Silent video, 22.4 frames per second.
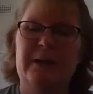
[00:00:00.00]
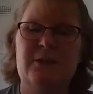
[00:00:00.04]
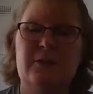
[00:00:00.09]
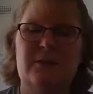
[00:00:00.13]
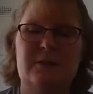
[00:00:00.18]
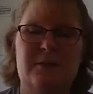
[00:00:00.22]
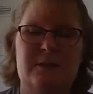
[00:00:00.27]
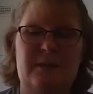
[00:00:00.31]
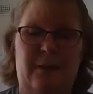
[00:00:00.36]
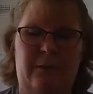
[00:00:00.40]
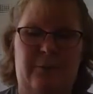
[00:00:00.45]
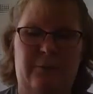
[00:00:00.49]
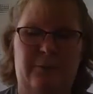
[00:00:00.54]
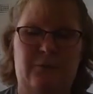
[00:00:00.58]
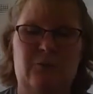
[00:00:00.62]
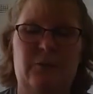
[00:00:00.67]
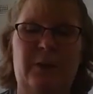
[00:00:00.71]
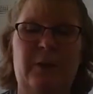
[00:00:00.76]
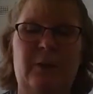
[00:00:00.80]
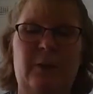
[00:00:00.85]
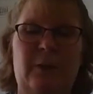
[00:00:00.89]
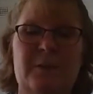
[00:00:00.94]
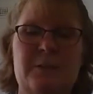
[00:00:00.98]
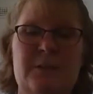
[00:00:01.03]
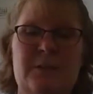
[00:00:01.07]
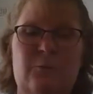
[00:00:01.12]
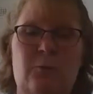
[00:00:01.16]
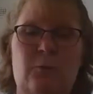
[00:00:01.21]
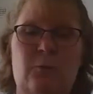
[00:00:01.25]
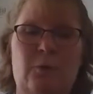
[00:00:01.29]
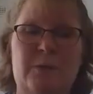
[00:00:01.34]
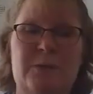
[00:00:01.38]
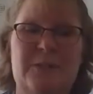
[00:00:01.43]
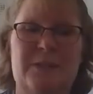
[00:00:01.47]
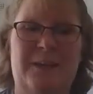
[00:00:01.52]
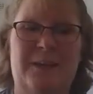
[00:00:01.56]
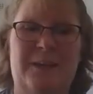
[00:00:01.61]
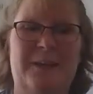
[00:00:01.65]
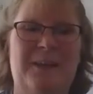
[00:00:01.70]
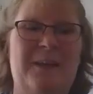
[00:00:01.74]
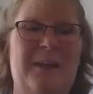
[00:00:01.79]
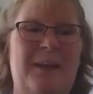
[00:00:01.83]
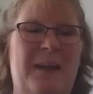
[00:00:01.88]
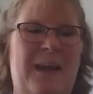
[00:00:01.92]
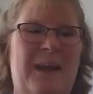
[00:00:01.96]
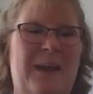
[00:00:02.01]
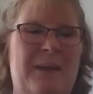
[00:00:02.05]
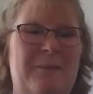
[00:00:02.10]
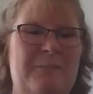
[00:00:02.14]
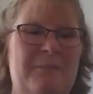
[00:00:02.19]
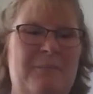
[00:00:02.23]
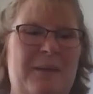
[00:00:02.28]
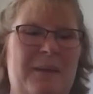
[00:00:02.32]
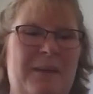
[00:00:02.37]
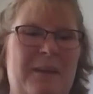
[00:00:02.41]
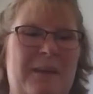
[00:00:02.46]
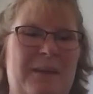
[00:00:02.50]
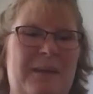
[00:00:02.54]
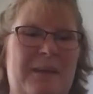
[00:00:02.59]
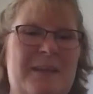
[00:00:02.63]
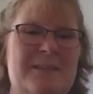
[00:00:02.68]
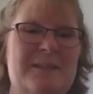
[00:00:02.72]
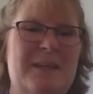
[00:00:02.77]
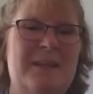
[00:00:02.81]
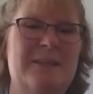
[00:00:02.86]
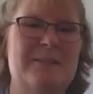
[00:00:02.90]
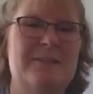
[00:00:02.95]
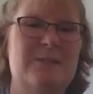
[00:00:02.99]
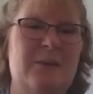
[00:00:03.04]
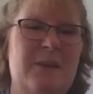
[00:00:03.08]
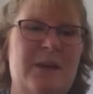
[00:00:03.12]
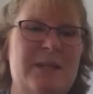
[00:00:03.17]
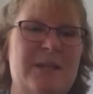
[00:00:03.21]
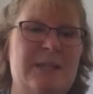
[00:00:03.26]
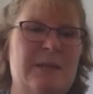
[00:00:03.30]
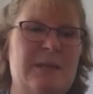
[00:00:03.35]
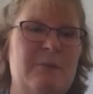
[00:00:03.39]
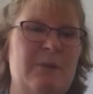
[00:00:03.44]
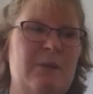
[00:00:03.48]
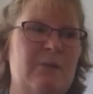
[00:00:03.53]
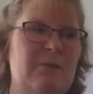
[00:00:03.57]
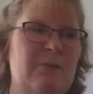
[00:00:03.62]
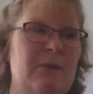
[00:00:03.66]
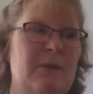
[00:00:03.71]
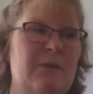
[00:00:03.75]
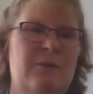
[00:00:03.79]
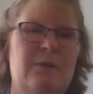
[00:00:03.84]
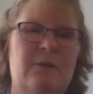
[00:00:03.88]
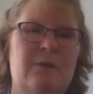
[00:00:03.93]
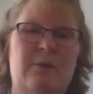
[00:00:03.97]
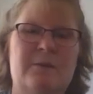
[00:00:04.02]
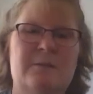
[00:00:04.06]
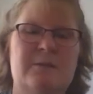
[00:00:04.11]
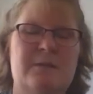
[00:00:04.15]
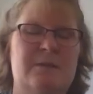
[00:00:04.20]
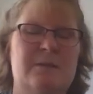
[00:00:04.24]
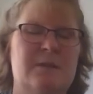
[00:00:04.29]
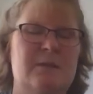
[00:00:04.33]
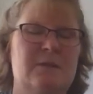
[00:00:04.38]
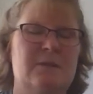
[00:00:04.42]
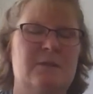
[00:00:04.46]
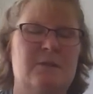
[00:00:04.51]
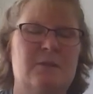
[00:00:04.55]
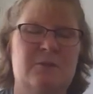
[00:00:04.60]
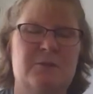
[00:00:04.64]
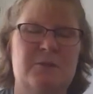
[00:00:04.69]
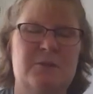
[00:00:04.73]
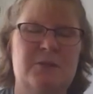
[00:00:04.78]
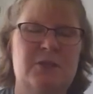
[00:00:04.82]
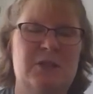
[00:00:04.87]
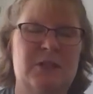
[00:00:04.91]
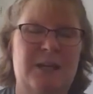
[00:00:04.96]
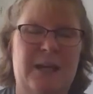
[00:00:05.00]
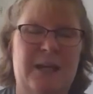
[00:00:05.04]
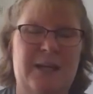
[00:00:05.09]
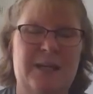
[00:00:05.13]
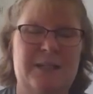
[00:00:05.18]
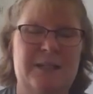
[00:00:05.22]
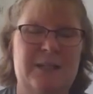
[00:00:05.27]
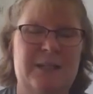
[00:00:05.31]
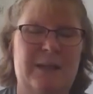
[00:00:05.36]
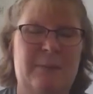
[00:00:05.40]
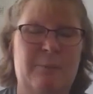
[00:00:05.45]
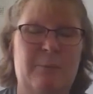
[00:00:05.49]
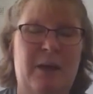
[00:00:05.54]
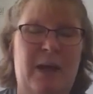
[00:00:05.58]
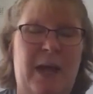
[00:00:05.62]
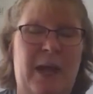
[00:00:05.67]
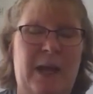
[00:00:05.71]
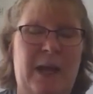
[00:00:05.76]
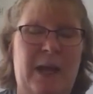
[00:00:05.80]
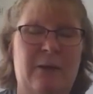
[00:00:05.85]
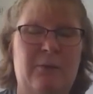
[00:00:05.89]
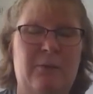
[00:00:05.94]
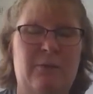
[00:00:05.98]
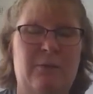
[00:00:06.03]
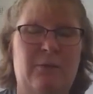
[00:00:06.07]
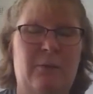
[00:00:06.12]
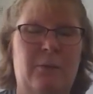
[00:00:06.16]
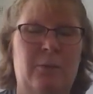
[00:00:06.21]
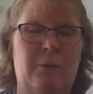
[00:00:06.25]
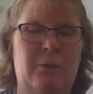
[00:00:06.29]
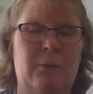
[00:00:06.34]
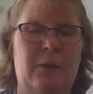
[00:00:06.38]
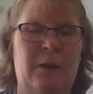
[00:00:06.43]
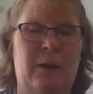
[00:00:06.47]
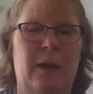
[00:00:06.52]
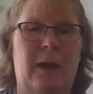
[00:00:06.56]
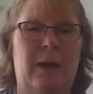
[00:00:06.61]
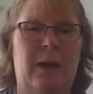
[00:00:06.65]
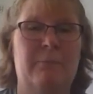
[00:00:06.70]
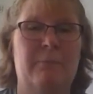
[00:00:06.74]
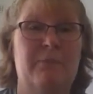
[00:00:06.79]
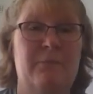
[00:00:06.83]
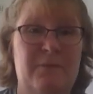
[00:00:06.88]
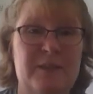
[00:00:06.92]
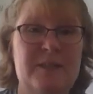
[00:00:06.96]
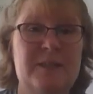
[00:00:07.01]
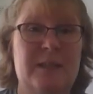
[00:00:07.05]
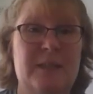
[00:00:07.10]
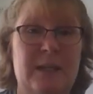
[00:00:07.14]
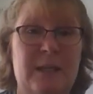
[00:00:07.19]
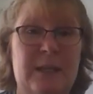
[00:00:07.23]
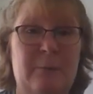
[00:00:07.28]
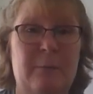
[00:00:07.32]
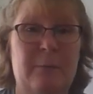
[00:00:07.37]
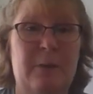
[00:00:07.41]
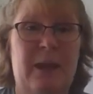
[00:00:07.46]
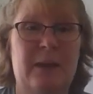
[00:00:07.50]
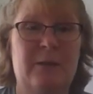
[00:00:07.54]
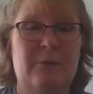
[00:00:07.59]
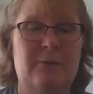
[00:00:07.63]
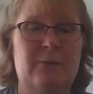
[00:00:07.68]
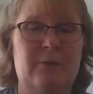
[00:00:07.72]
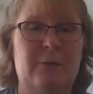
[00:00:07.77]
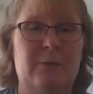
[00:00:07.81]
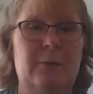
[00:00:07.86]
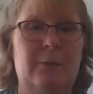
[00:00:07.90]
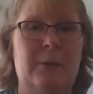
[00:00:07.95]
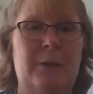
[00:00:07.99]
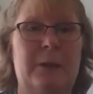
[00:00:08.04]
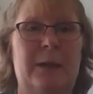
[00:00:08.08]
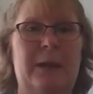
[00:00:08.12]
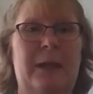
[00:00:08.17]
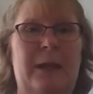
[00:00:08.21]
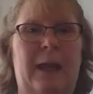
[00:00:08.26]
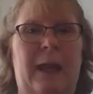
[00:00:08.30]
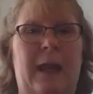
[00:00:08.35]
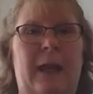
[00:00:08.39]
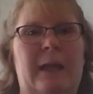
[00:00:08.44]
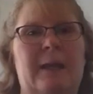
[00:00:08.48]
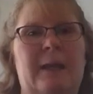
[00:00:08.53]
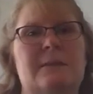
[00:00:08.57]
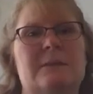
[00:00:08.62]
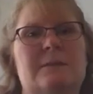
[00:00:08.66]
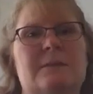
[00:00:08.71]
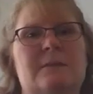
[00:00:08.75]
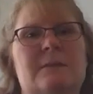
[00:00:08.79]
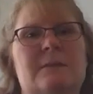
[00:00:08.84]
to yourself, drink lots of water. That sounds crazy, but grief and loss is excruciatingly painful, physically painful, and